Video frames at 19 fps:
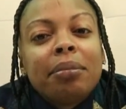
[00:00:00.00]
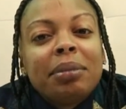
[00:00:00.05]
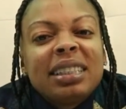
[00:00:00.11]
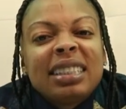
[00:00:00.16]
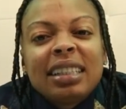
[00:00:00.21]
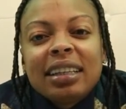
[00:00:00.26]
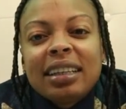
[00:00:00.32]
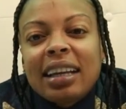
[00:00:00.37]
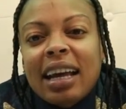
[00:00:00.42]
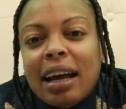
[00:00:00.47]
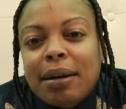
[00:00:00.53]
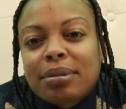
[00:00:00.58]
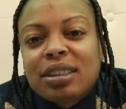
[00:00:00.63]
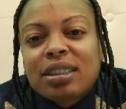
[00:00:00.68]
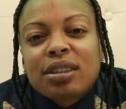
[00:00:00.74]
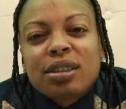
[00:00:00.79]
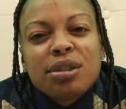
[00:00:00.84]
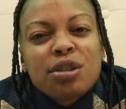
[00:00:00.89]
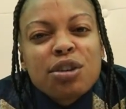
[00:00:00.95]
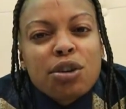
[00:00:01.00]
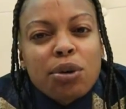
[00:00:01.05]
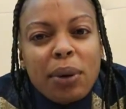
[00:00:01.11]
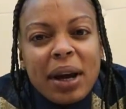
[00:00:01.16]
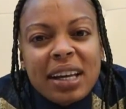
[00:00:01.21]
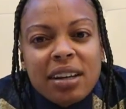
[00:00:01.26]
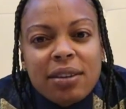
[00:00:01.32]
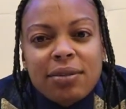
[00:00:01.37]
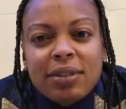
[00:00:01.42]
It's an absolute
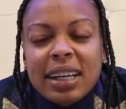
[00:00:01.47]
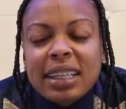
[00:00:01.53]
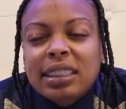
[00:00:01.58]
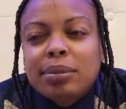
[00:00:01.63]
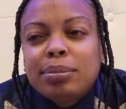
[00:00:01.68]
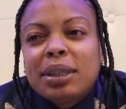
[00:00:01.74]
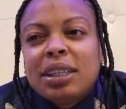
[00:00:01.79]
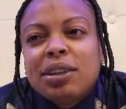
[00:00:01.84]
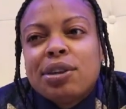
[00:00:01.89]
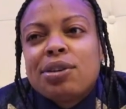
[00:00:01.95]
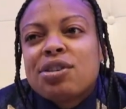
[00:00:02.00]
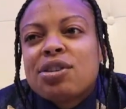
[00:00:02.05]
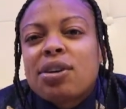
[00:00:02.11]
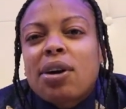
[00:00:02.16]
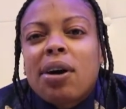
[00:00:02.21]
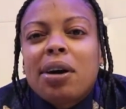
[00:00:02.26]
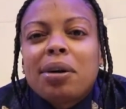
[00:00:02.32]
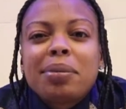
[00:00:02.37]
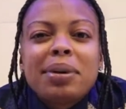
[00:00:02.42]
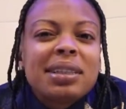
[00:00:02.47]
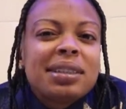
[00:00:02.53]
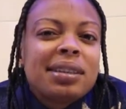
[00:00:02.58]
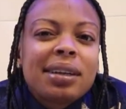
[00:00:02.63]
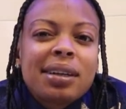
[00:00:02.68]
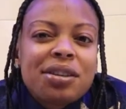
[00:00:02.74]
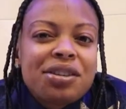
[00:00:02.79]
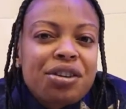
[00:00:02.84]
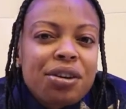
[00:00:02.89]
great investment. You should always
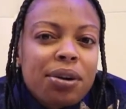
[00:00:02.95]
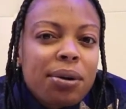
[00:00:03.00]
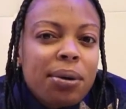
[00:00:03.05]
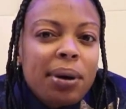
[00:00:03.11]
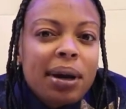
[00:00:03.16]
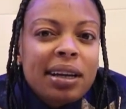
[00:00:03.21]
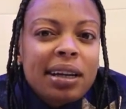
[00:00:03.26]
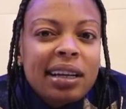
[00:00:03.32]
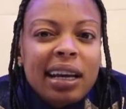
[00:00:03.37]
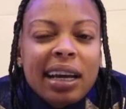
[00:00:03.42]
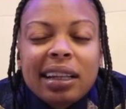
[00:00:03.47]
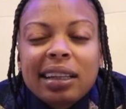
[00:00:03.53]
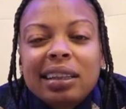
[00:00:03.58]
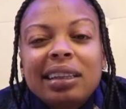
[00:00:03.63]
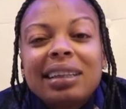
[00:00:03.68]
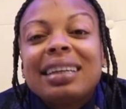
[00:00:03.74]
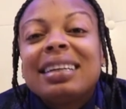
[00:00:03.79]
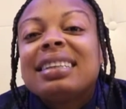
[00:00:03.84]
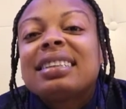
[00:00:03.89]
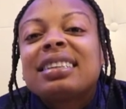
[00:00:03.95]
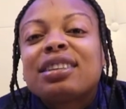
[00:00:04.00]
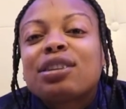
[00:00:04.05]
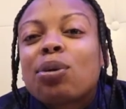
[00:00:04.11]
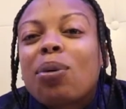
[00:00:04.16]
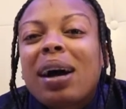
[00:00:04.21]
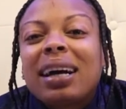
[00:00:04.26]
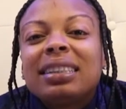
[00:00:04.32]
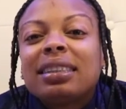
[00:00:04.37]
look at your credit at least
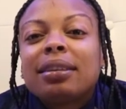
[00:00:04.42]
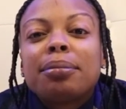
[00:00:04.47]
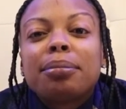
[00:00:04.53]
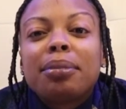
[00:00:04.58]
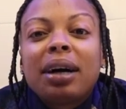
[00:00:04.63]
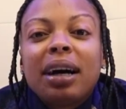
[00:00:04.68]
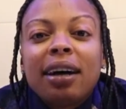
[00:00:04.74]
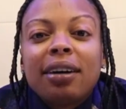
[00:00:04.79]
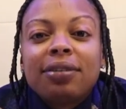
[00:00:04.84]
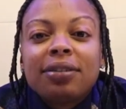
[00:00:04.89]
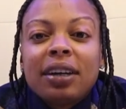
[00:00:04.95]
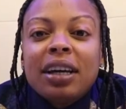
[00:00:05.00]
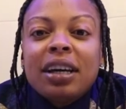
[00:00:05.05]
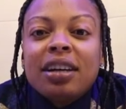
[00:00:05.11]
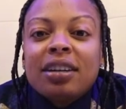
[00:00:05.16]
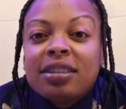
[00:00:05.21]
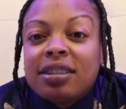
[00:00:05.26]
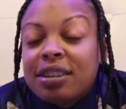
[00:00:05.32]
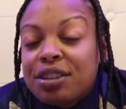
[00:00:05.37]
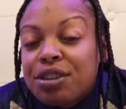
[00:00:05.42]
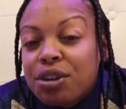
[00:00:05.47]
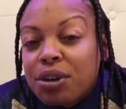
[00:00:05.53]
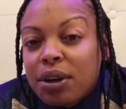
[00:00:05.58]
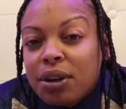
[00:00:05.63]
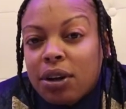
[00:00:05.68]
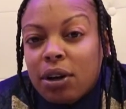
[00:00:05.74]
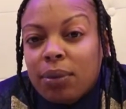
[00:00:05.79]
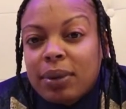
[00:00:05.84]
twice a month so that you
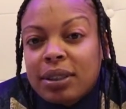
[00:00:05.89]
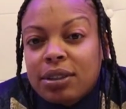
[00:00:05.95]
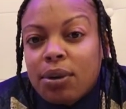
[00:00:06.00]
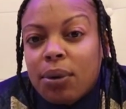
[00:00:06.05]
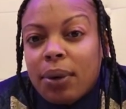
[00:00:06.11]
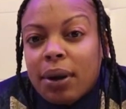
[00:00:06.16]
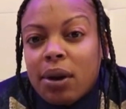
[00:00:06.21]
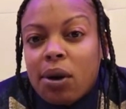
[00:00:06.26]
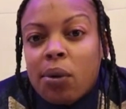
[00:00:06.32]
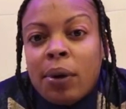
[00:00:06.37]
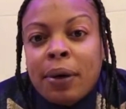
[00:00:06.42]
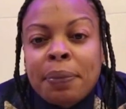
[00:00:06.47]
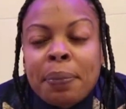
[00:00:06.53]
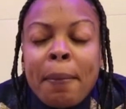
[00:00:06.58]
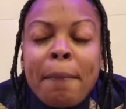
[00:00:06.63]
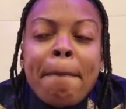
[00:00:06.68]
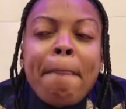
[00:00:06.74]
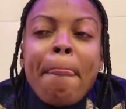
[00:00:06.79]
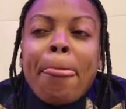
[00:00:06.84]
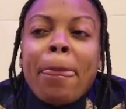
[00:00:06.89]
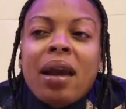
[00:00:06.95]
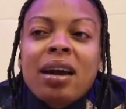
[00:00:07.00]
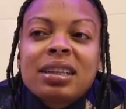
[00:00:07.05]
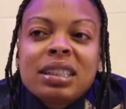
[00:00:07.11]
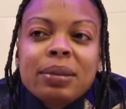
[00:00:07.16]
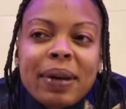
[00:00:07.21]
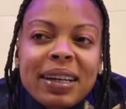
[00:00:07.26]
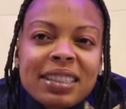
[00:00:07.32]
can know what's going on,
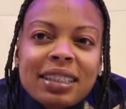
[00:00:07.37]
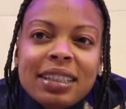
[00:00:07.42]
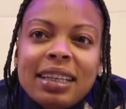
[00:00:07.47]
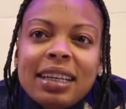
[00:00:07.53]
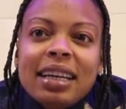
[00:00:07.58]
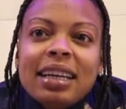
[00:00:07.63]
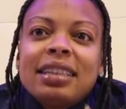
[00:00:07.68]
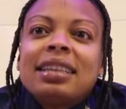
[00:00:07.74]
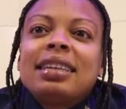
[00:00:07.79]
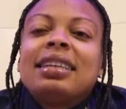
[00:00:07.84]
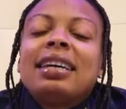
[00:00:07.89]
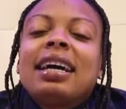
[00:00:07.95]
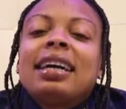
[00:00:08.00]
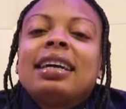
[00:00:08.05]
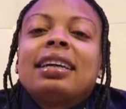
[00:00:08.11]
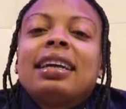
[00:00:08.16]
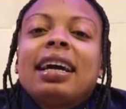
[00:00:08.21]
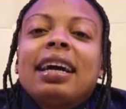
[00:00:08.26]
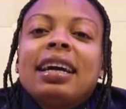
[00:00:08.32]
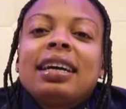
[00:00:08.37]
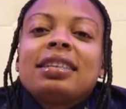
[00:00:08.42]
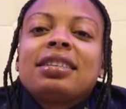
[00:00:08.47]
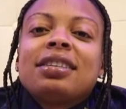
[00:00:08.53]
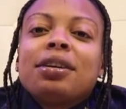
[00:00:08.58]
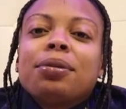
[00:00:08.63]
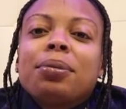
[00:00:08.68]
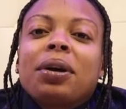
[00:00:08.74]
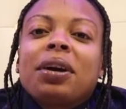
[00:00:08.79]
especially in the day and
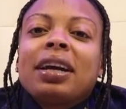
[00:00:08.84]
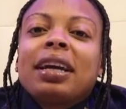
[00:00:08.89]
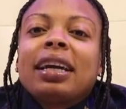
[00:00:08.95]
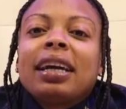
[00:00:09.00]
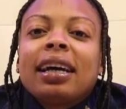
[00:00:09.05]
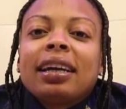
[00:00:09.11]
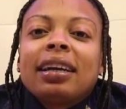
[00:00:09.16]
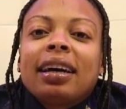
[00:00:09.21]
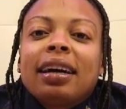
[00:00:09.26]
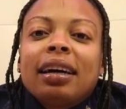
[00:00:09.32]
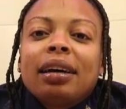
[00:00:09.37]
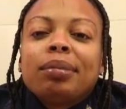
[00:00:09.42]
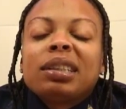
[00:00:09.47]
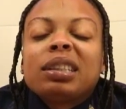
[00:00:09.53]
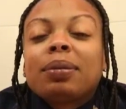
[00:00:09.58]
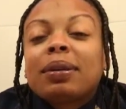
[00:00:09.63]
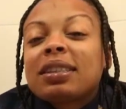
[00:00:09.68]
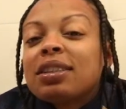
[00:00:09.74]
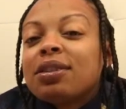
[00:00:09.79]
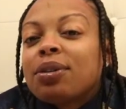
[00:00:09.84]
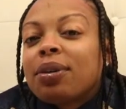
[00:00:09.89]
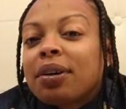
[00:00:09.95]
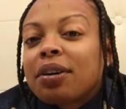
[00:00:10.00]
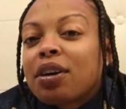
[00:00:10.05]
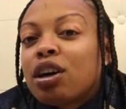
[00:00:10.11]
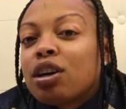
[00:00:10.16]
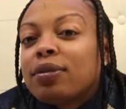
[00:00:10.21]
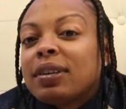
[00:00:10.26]
age that we're in, especially
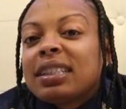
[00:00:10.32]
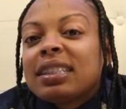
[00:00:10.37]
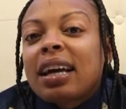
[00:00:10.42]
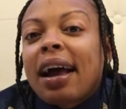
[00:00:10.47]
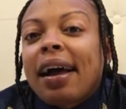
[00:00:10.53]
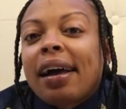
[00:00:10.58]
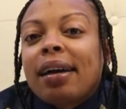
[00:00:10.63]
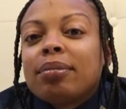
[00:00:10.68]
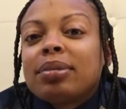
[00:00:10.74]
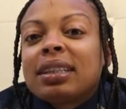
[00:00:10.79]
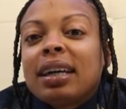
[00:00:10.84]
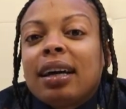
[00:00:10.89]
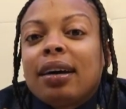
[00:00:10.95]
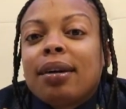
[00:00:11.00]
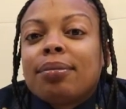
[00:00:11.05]
during COVID times.